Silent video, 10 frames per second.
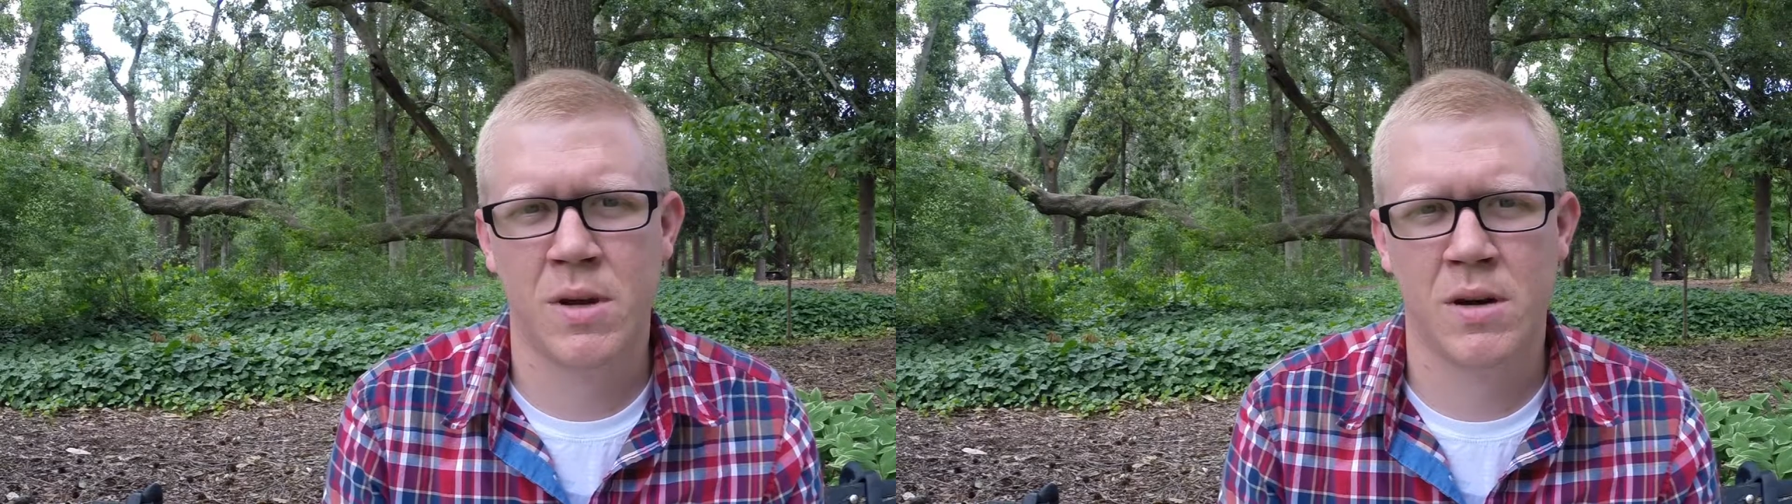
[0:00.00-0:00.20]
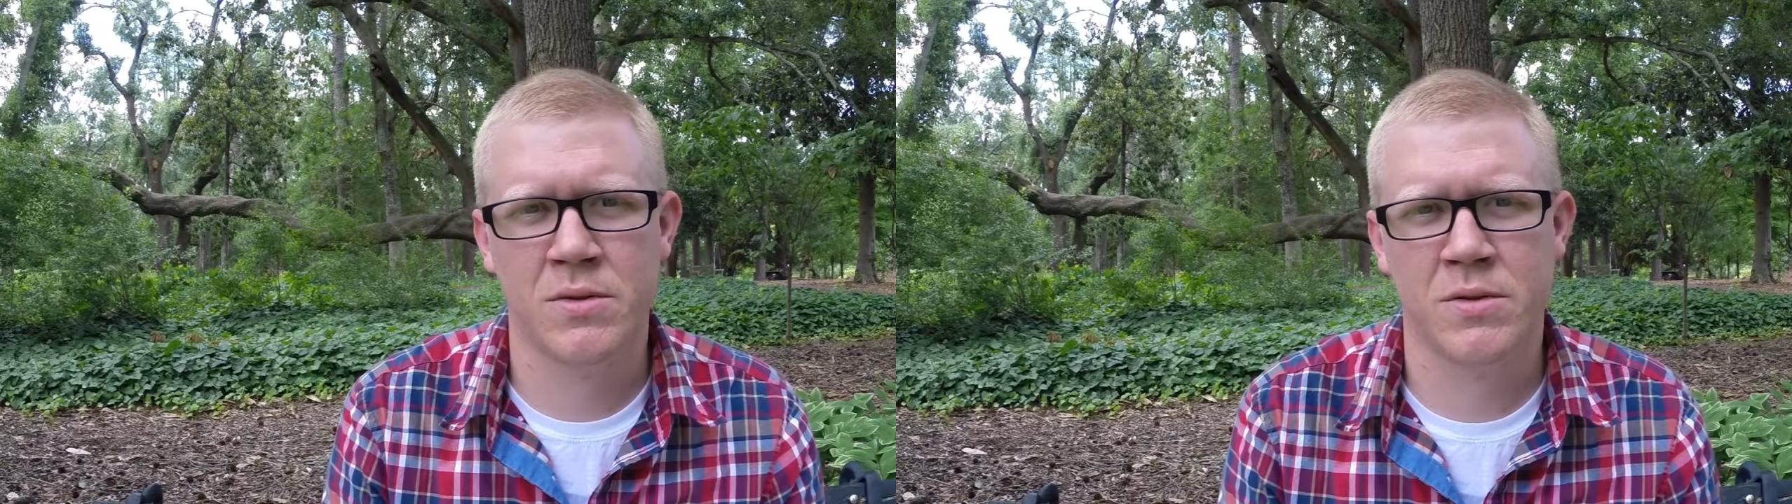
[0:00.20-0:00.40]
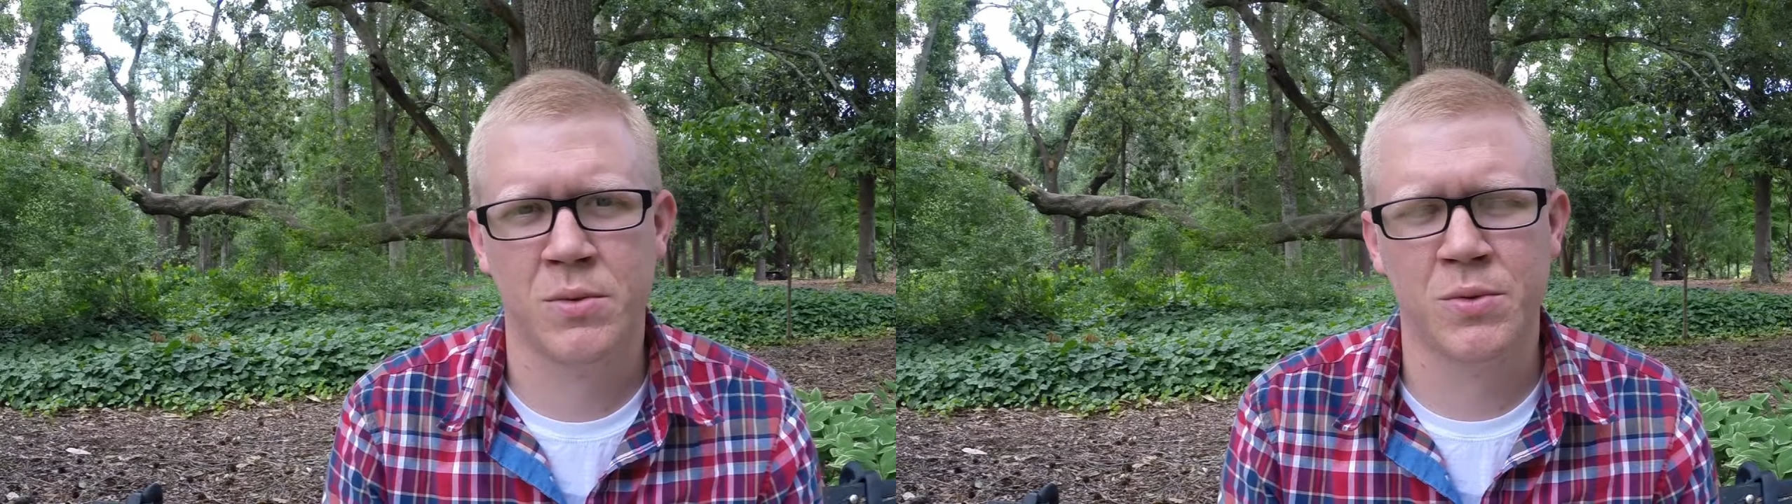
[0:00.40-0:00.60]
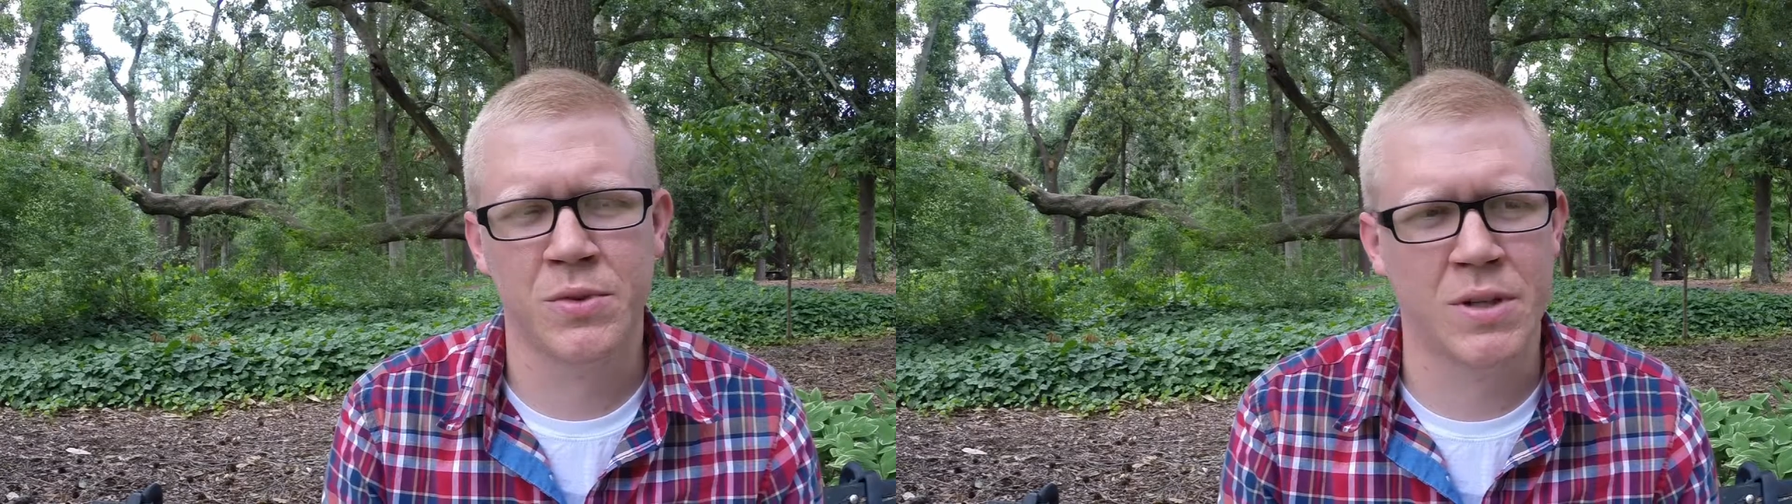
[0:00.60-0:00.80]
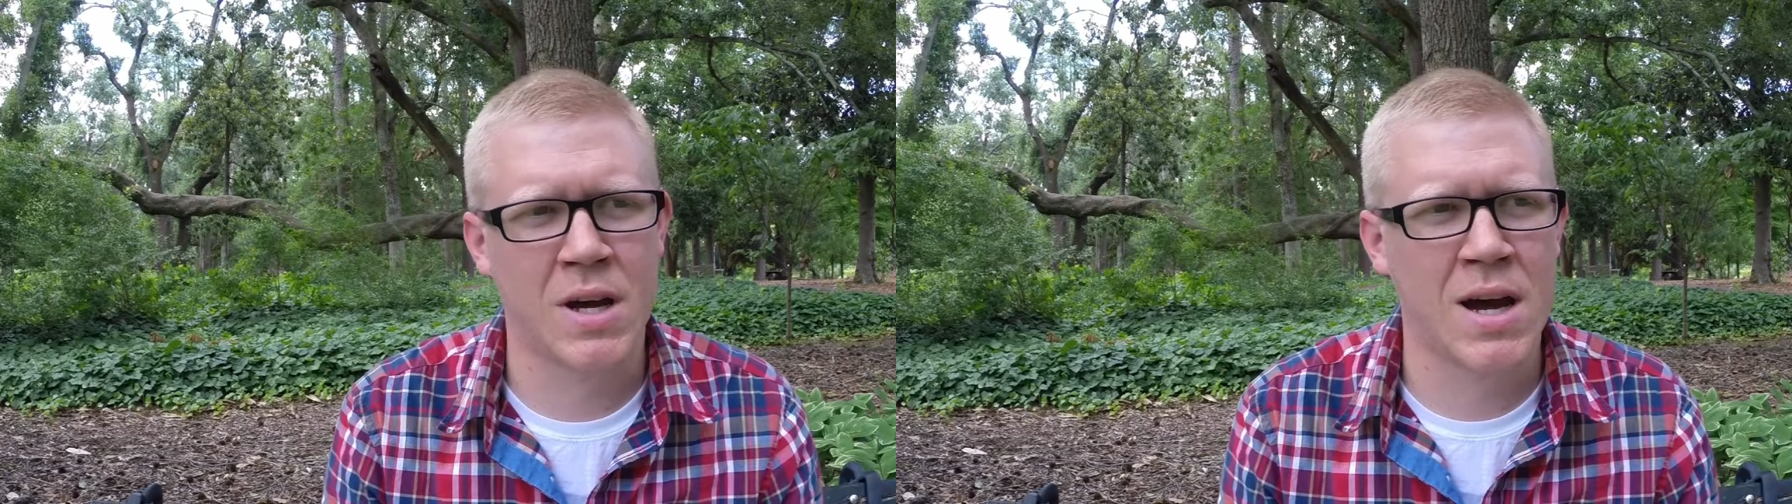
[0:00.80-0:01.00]

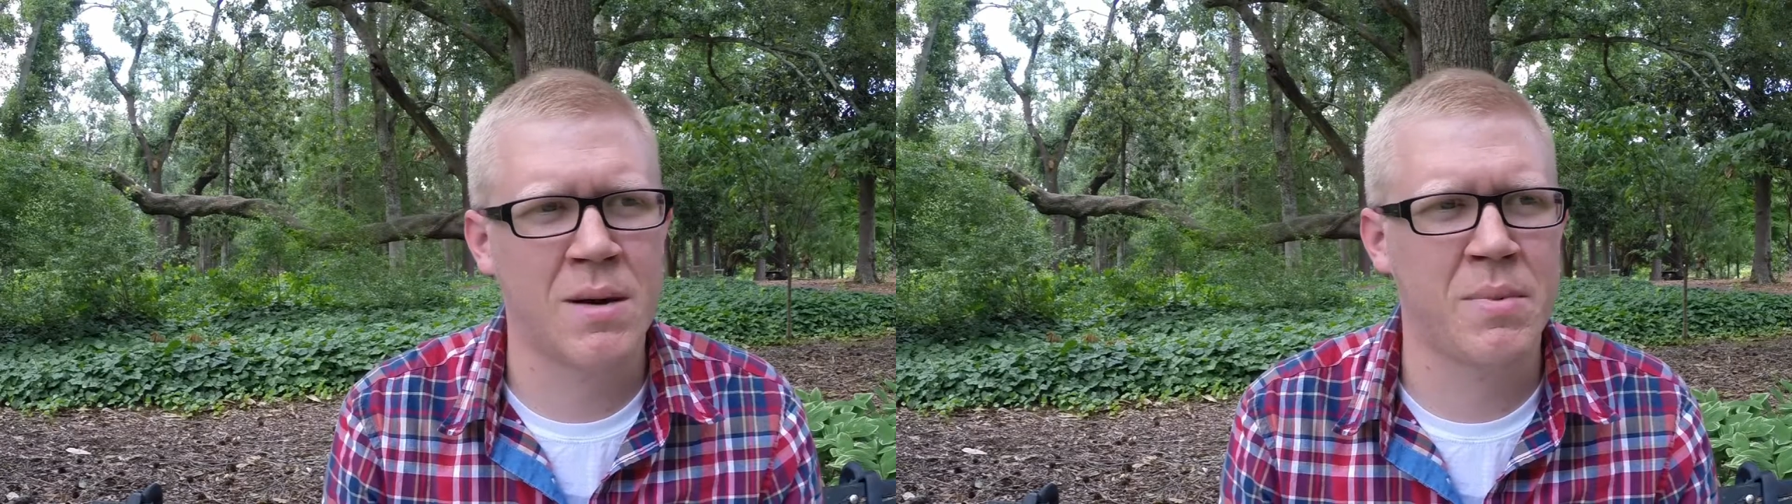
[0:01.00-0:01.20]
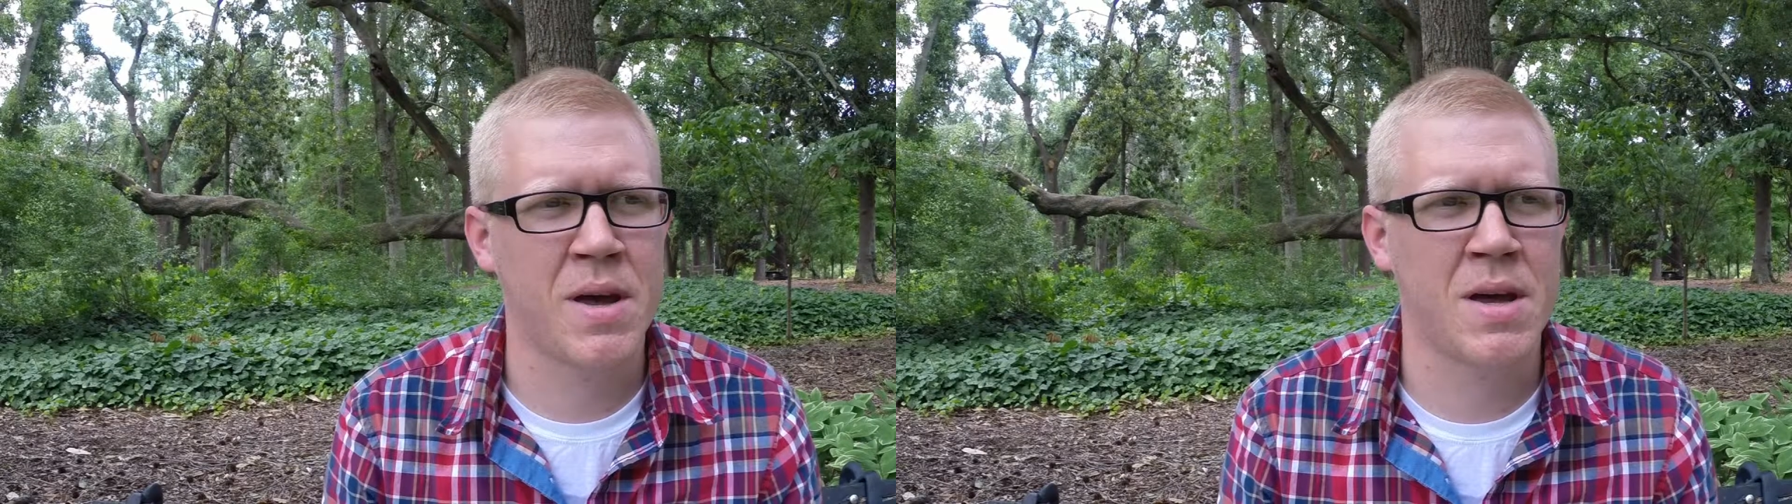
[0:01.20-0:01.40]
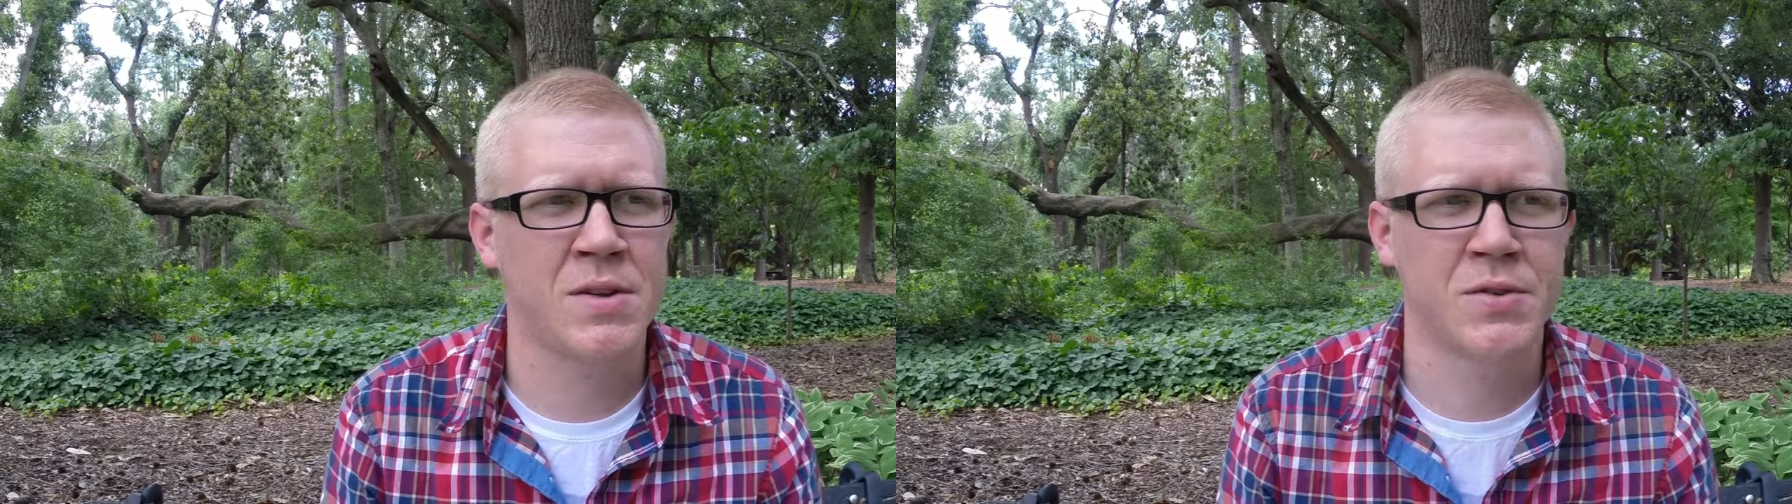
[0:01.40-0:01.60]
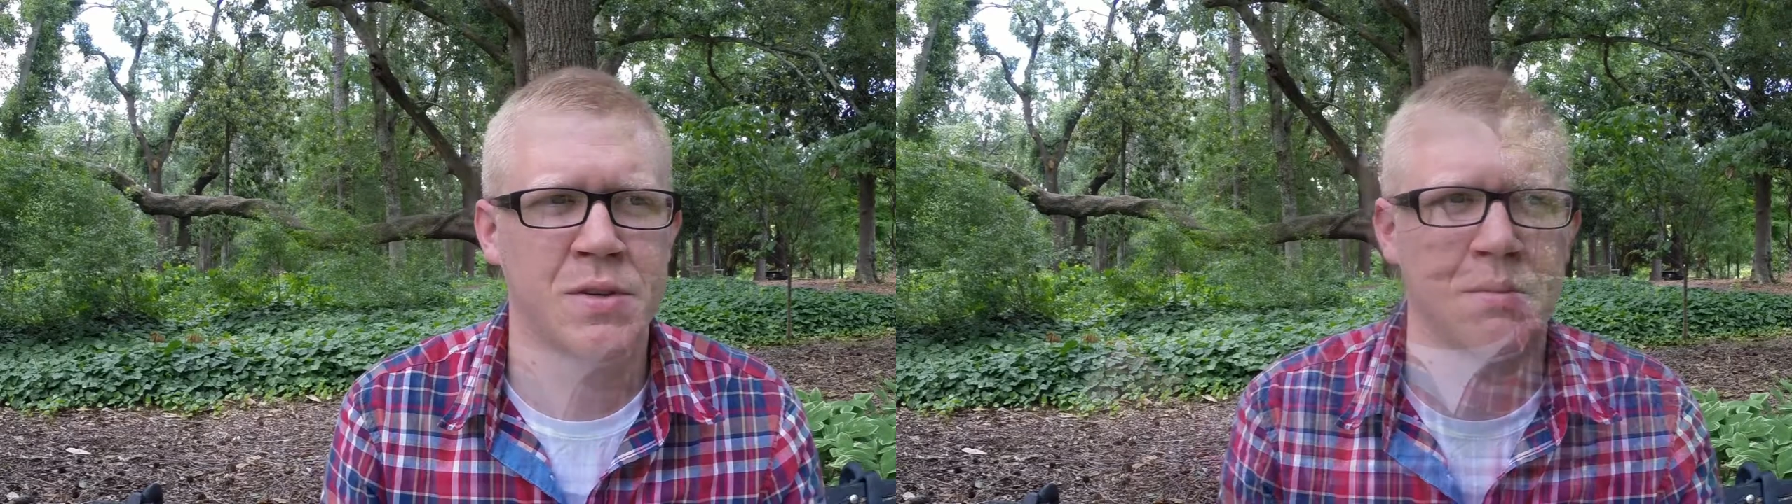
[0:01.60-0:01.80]
consoles and iPads